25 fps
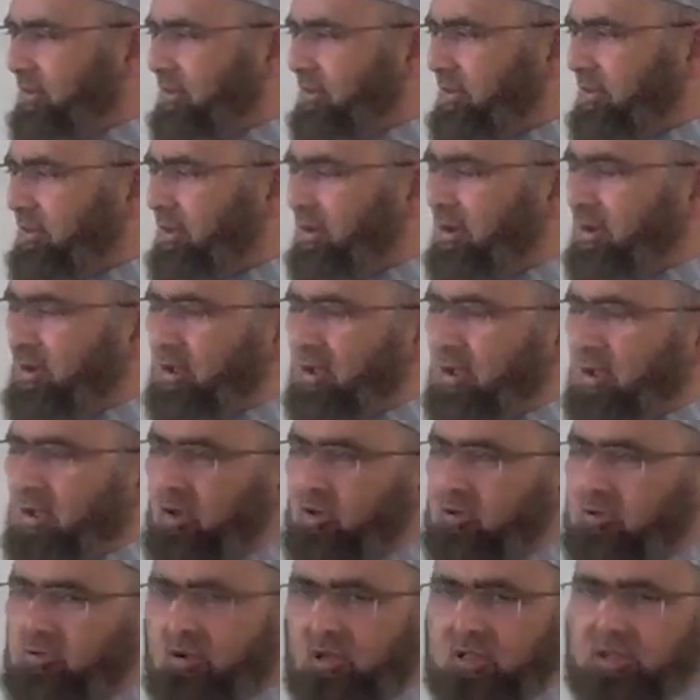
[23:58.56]
Right?
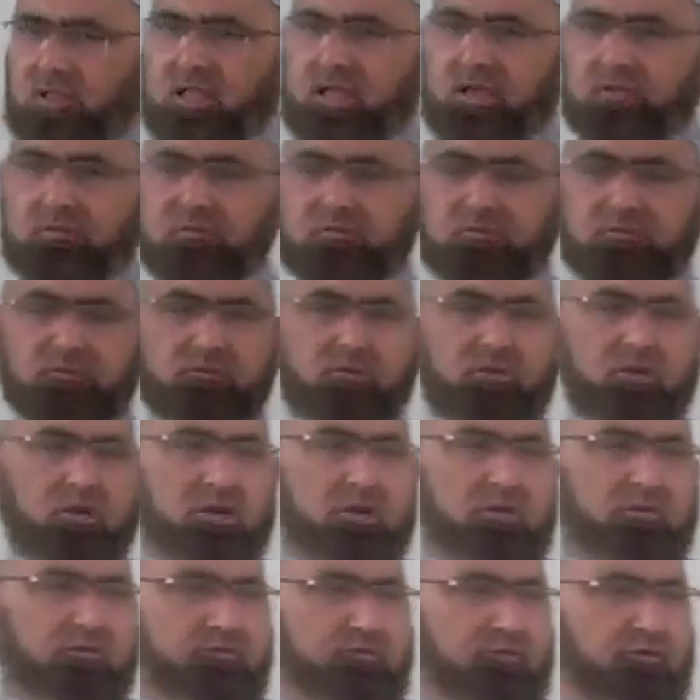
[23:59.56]
So Allah,
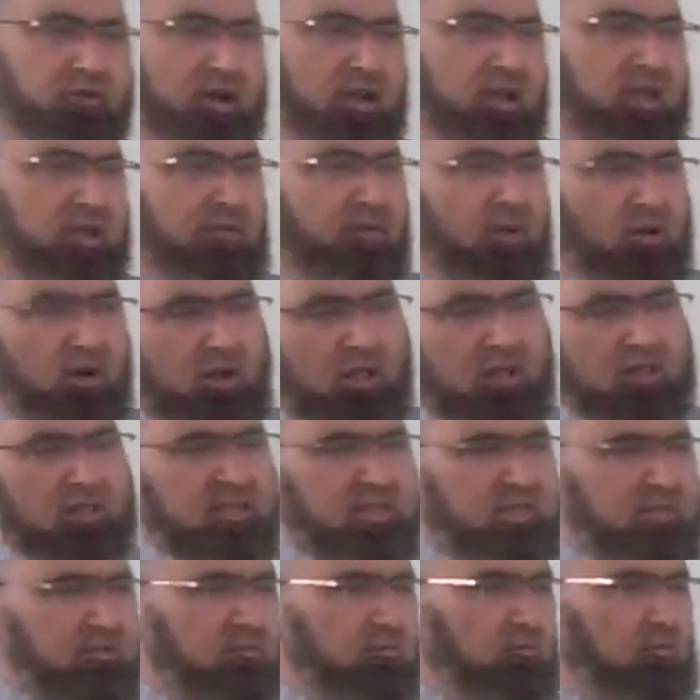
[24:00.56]
forgive all
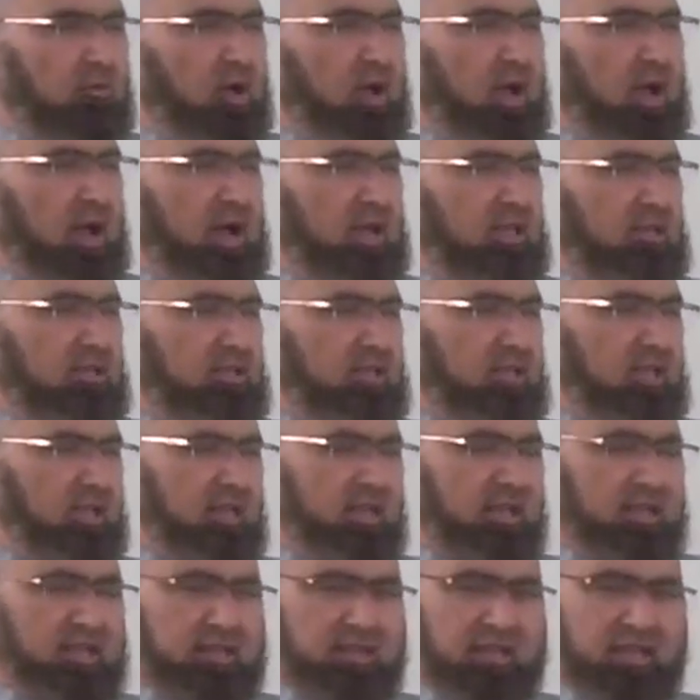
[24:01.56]
these
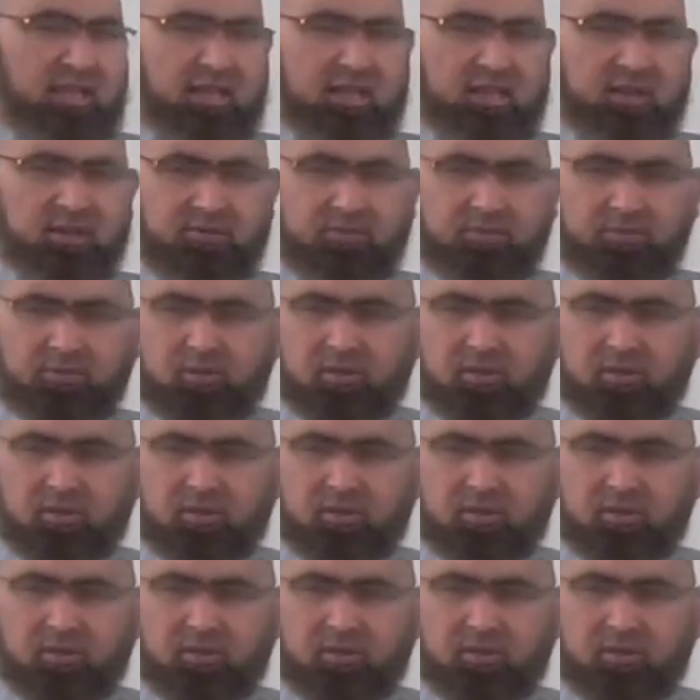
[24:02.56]
muhajireen and